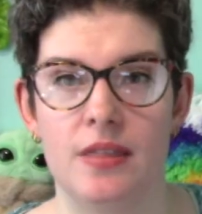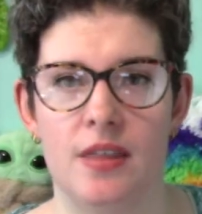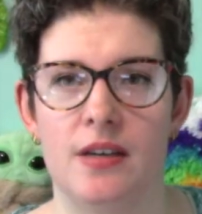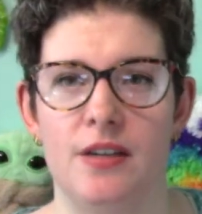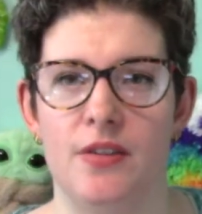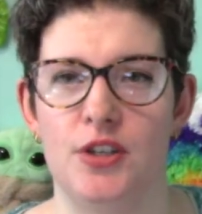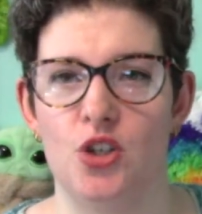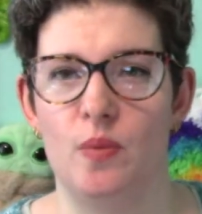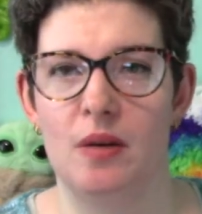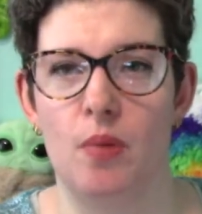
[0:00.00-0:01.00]
the 2
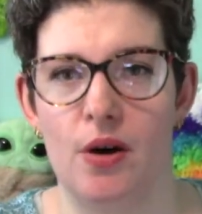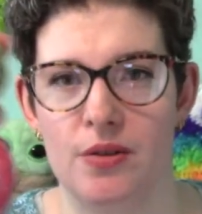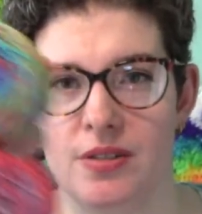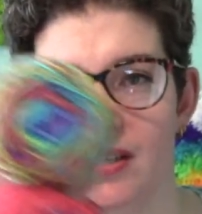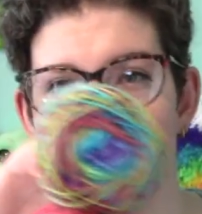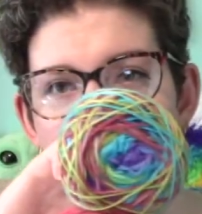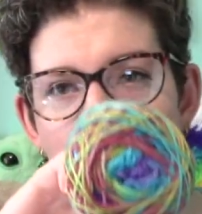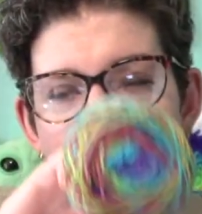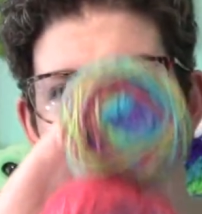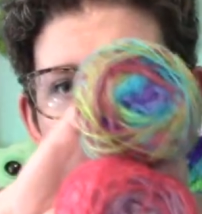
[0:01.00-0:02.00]
big balls
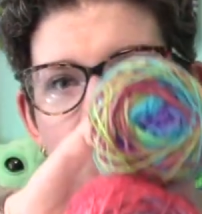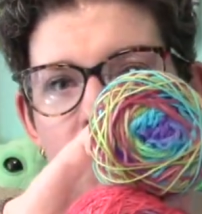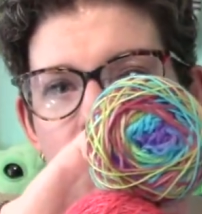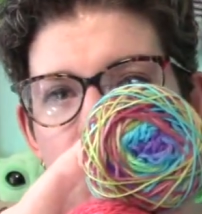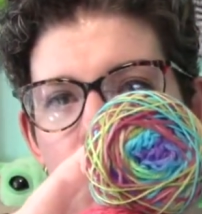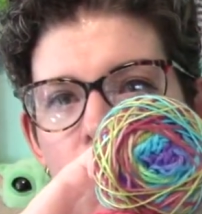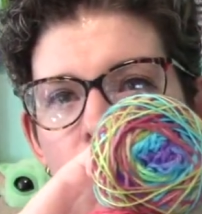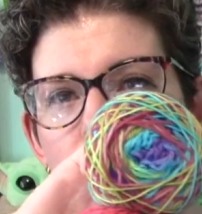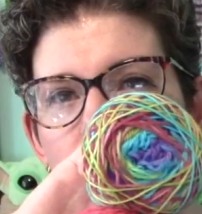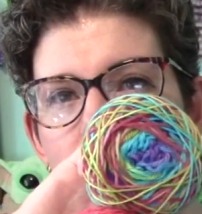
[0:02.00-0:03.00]
in
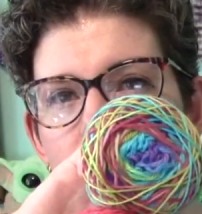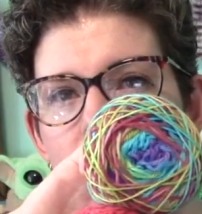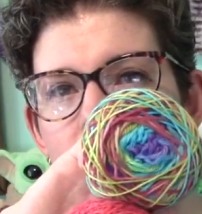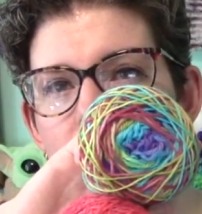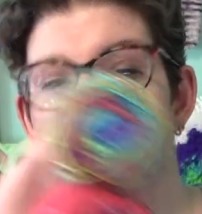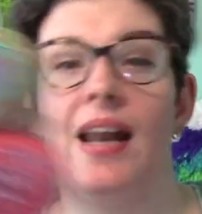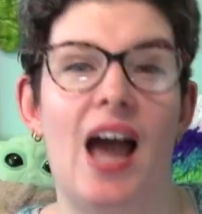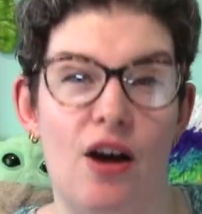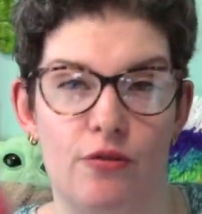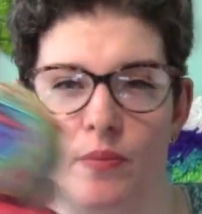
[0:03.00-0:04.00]

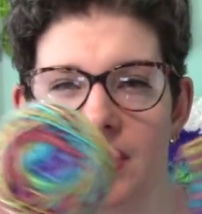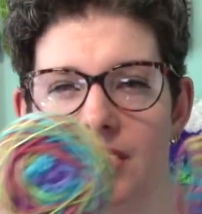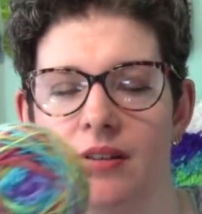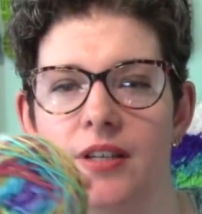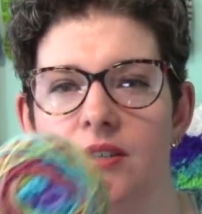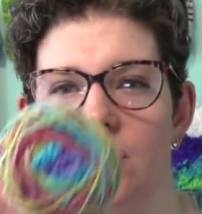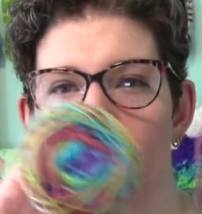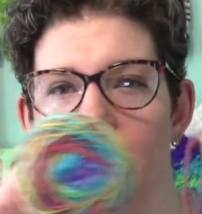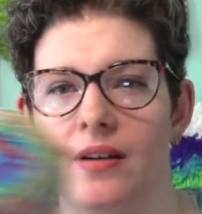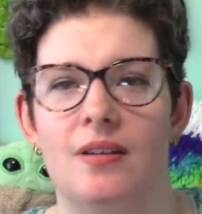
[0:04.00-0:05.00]
half, basically, so
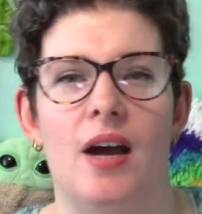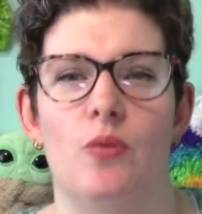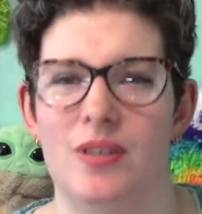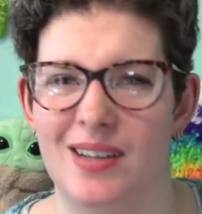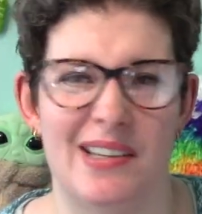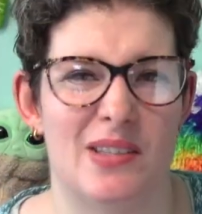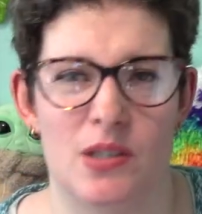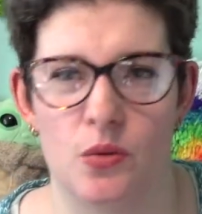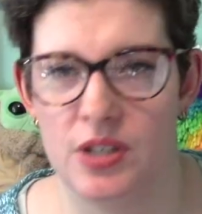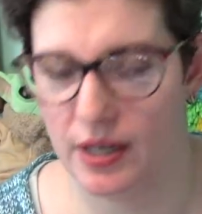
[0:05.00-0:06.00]
that I wouldn't get
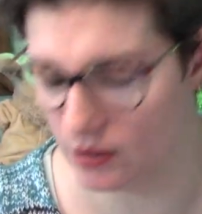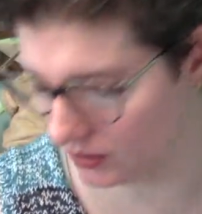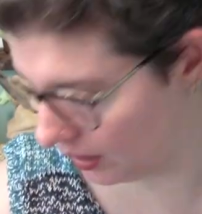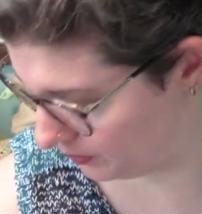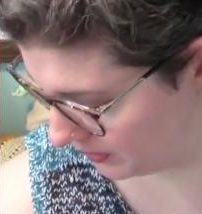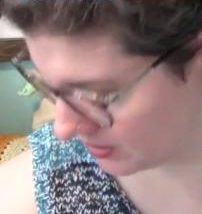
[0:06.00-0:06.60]
so tangled up, because